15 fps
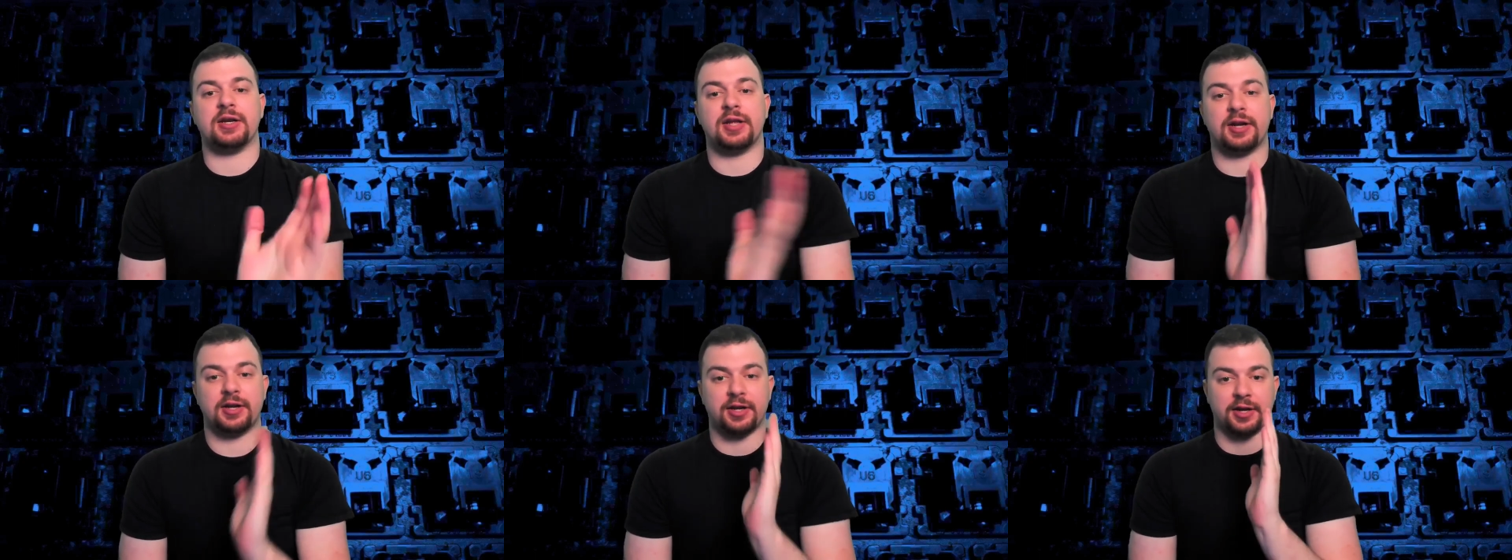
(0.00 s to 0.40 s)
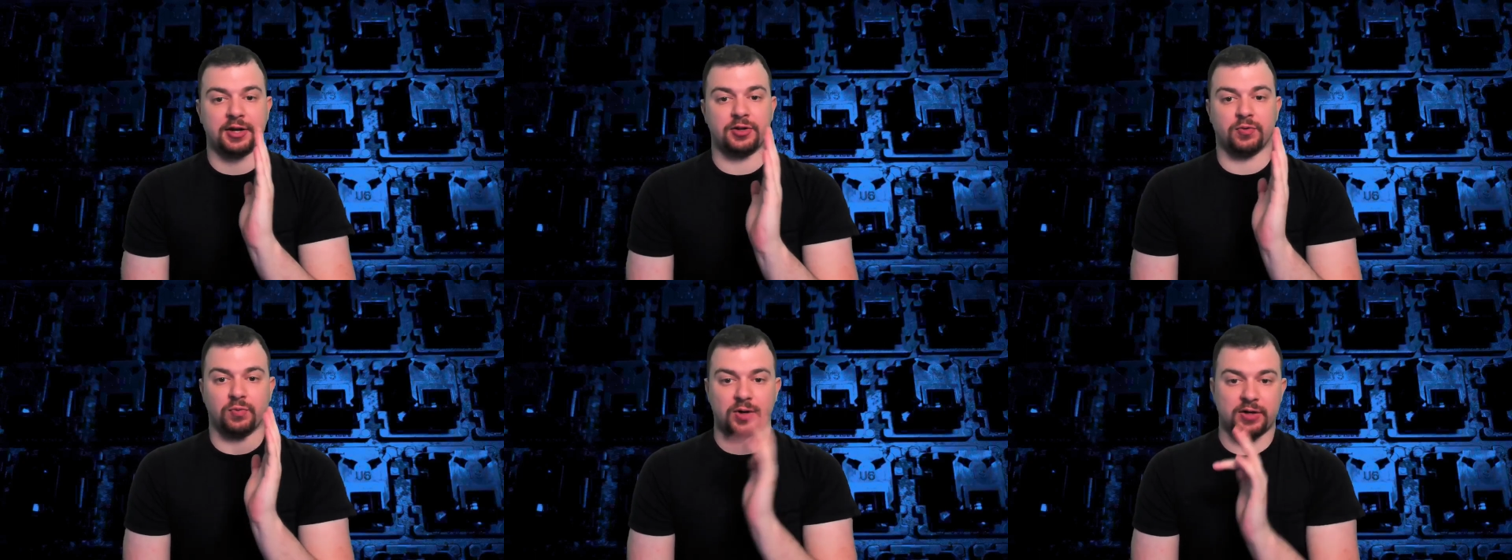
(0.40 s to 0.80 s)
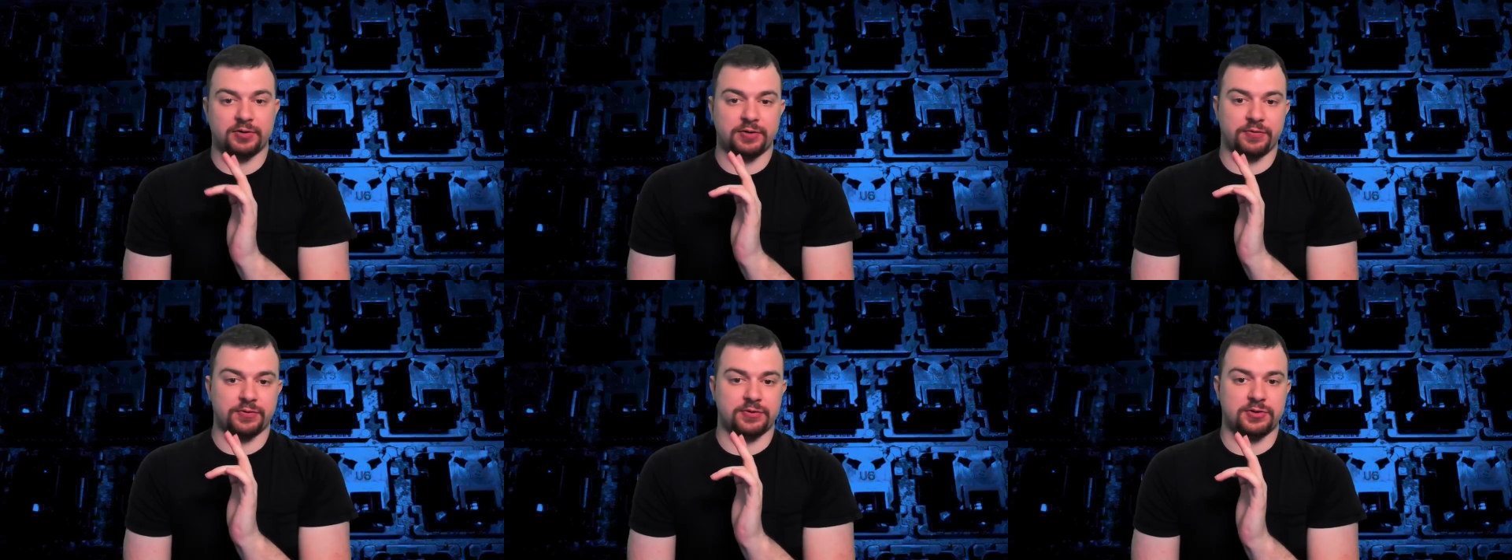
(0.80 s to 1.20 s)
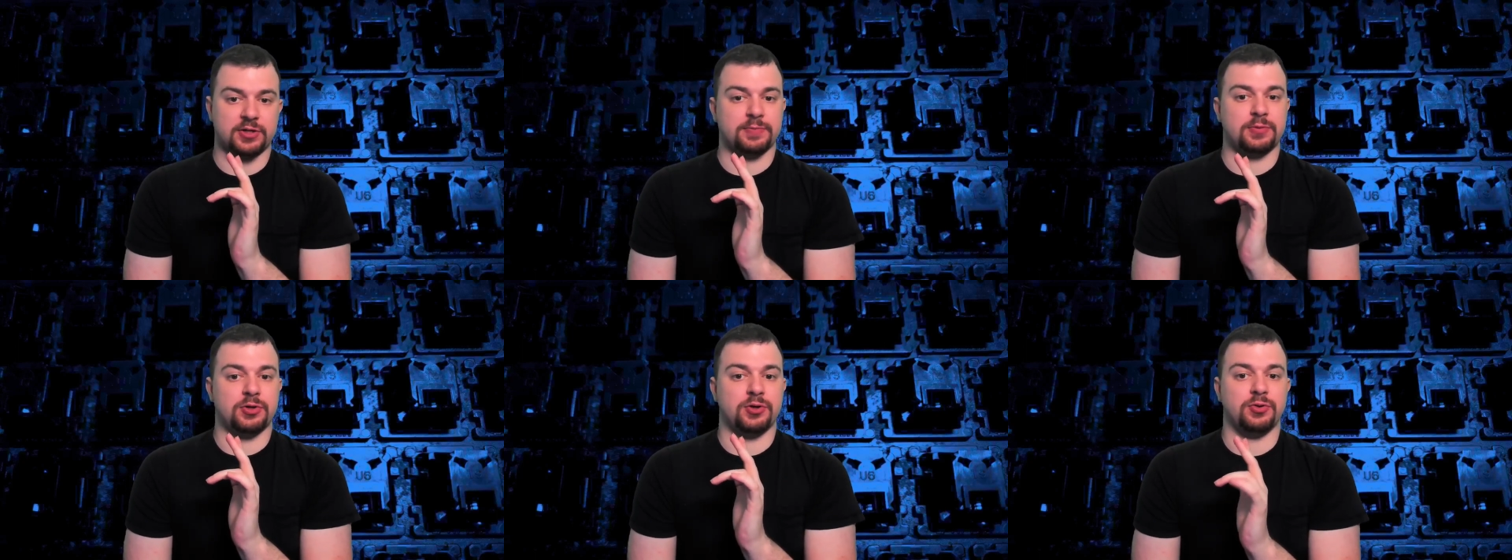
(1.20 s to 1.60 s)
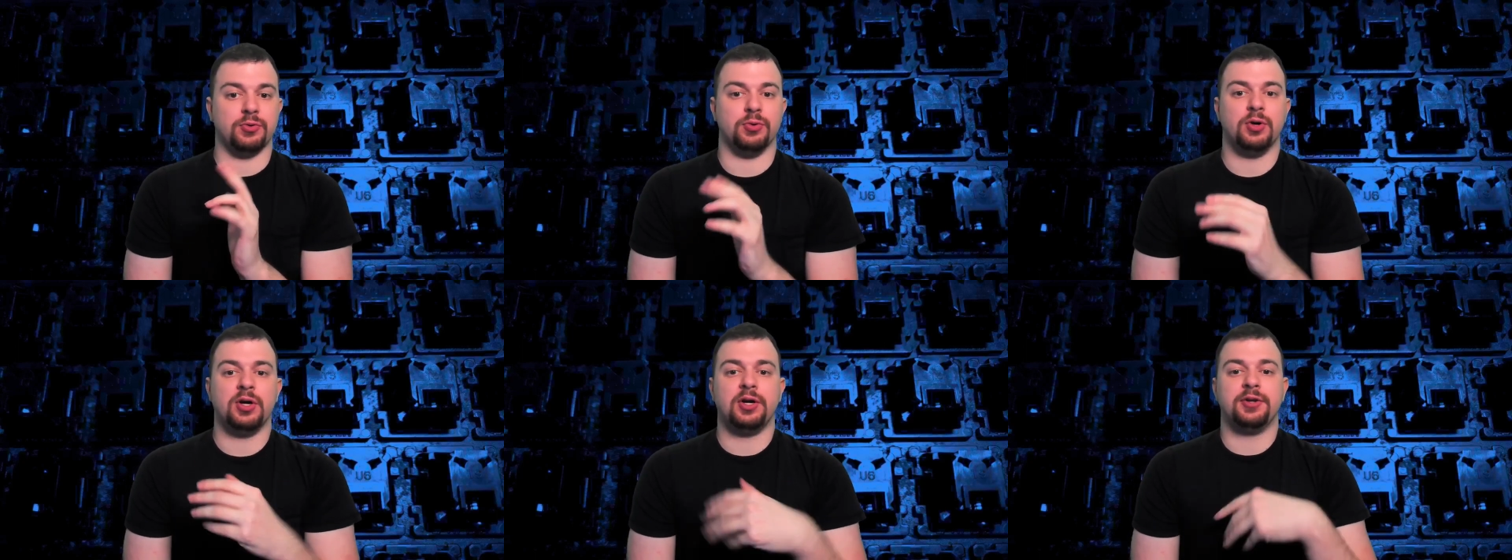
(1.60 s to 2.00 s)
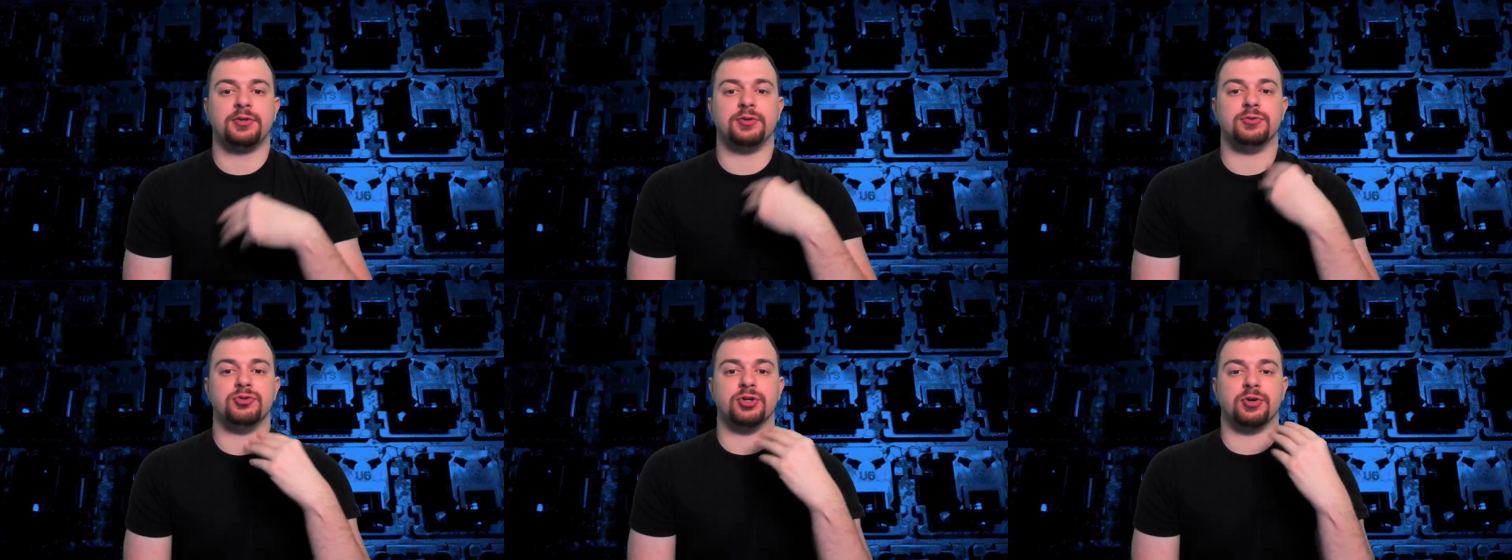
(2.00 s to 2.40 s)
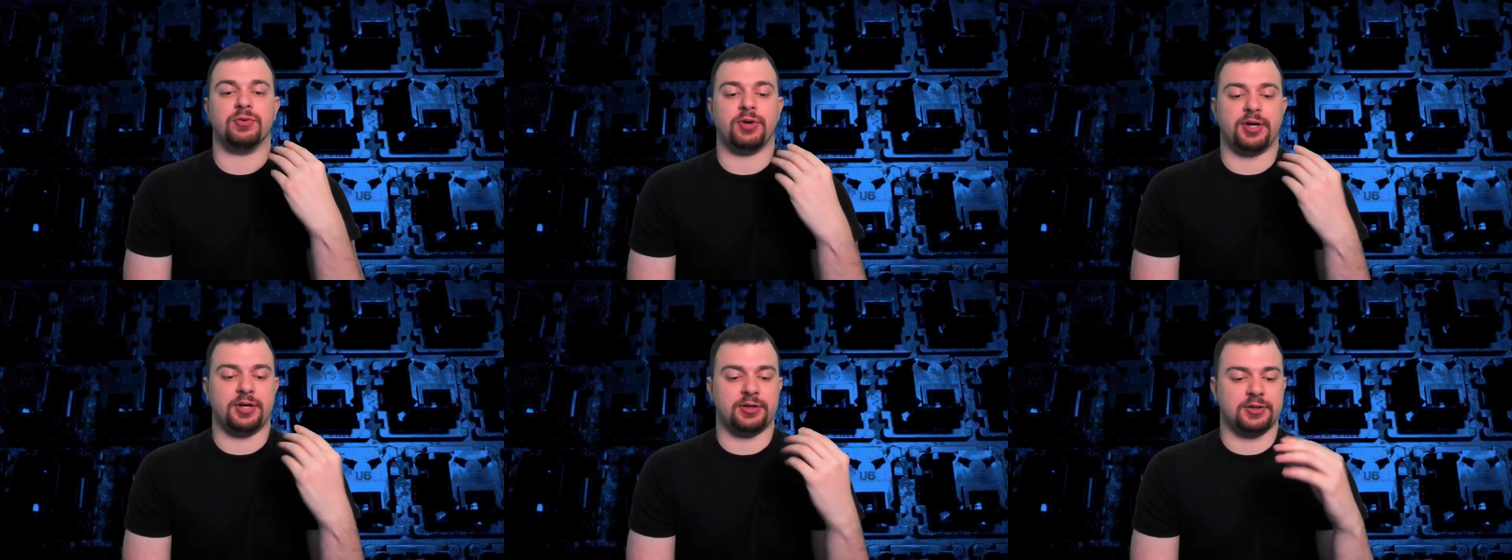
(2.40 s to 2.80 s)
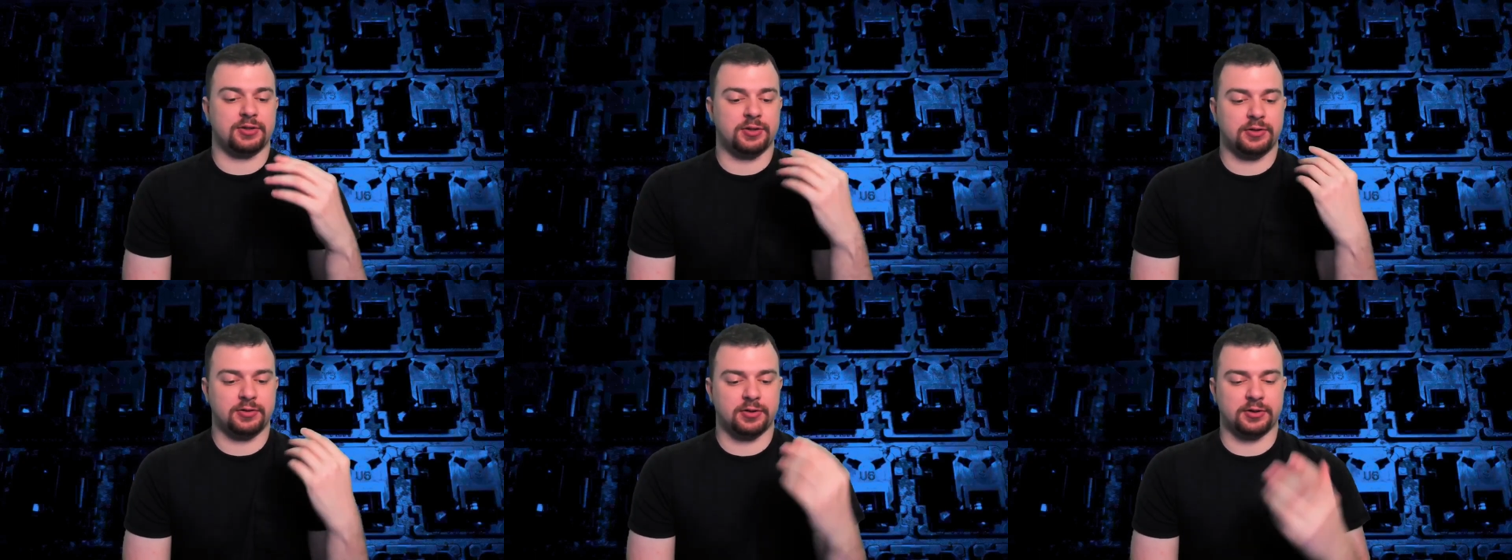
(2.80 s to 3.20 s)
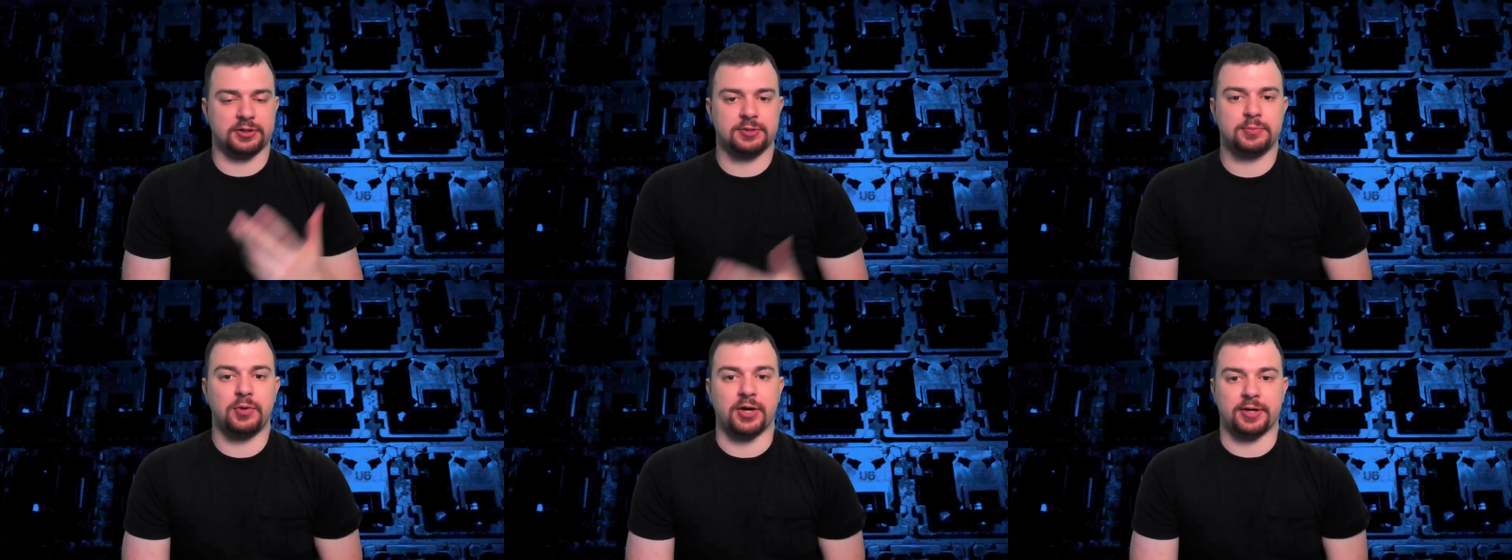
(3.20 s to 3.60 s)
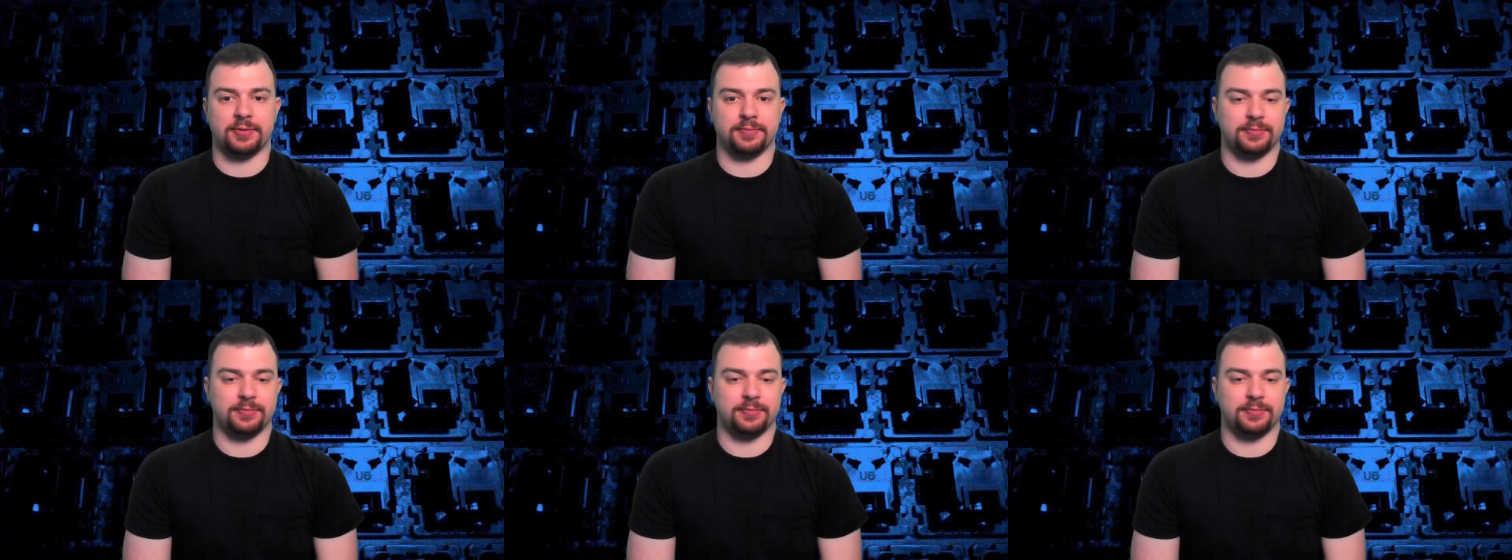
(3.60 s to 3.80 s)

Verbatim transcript: dedicated directly to the CPU to generate display.